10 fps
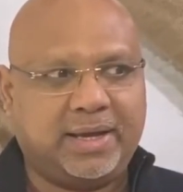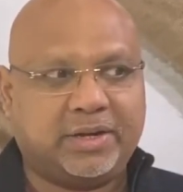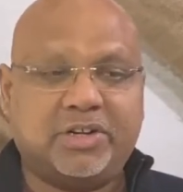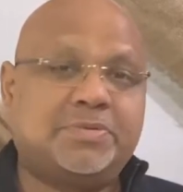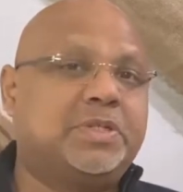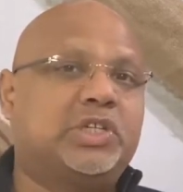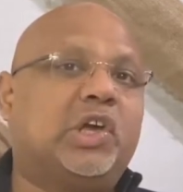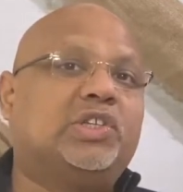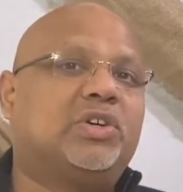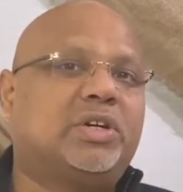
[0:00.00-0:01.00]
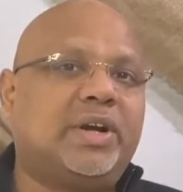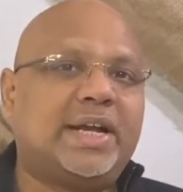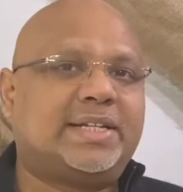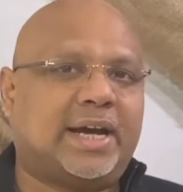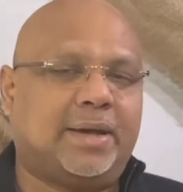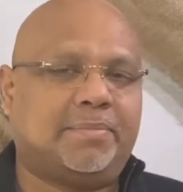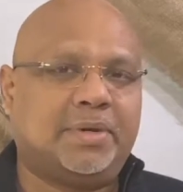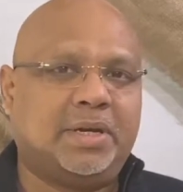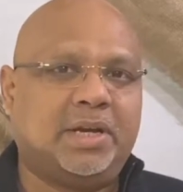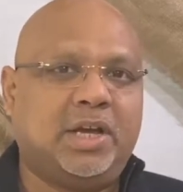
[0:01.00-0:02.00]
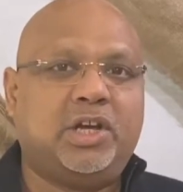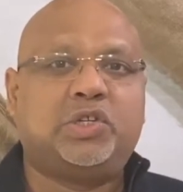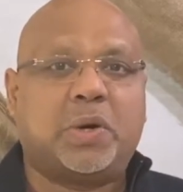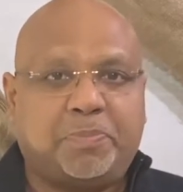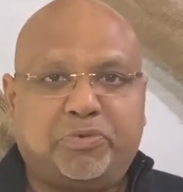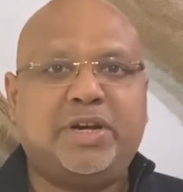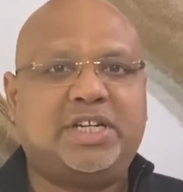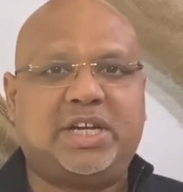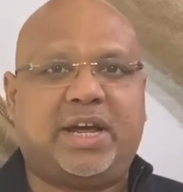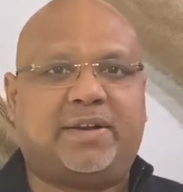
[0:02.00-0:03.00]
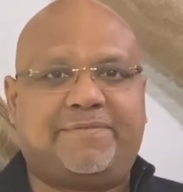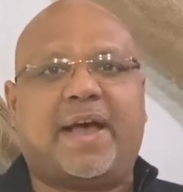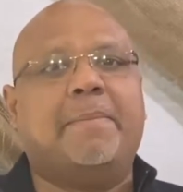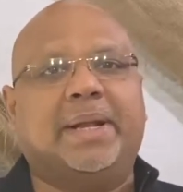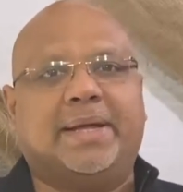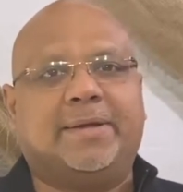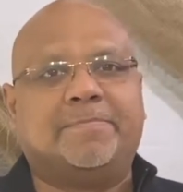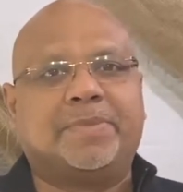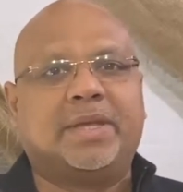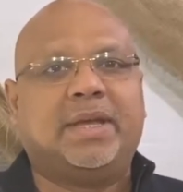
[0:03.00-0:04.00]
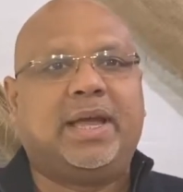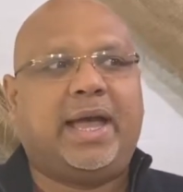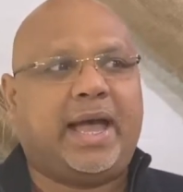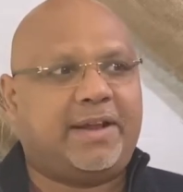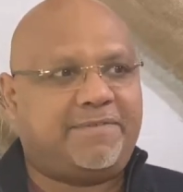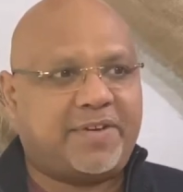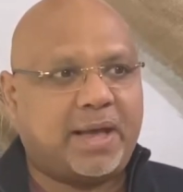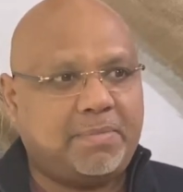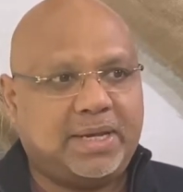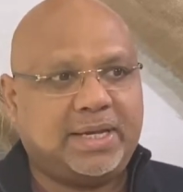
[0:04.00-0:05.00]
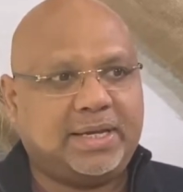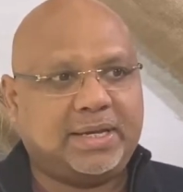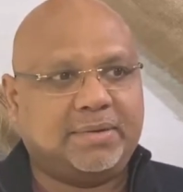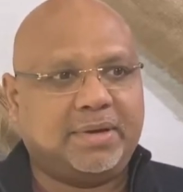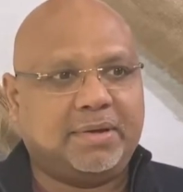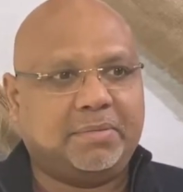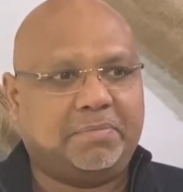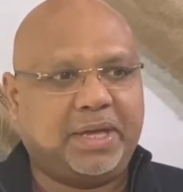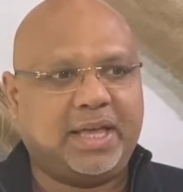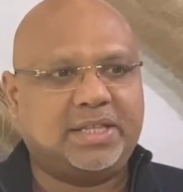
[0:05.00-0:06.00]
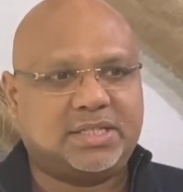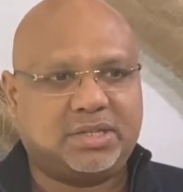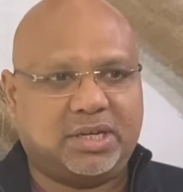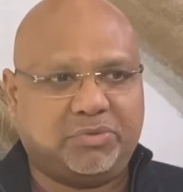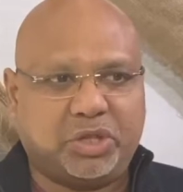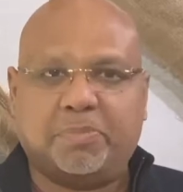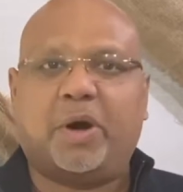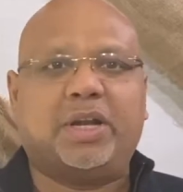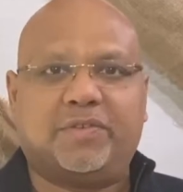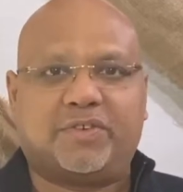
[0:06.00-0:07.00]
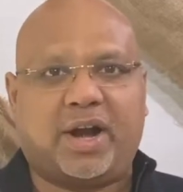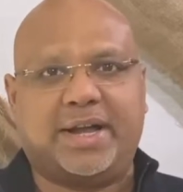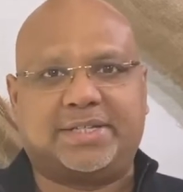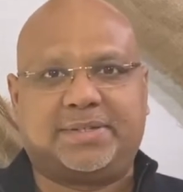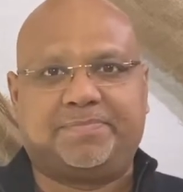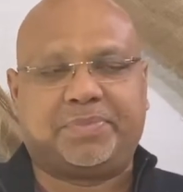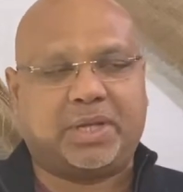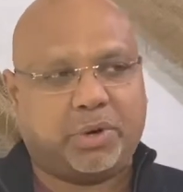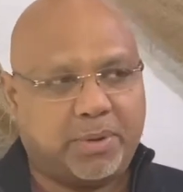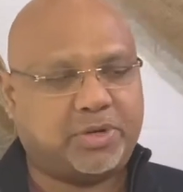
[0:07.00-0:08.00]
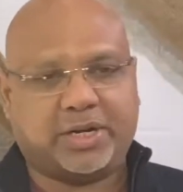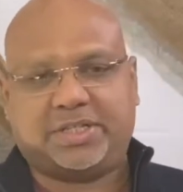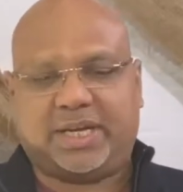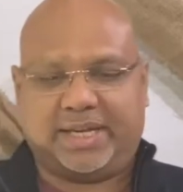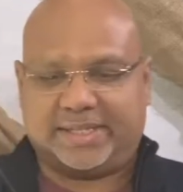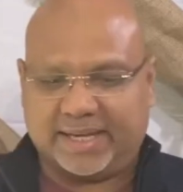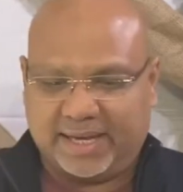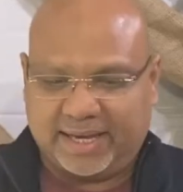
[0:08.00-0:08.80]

Christmas is also a great time to appreciate family. And family begins with the body of Christ. Now, what I'm trying to say is,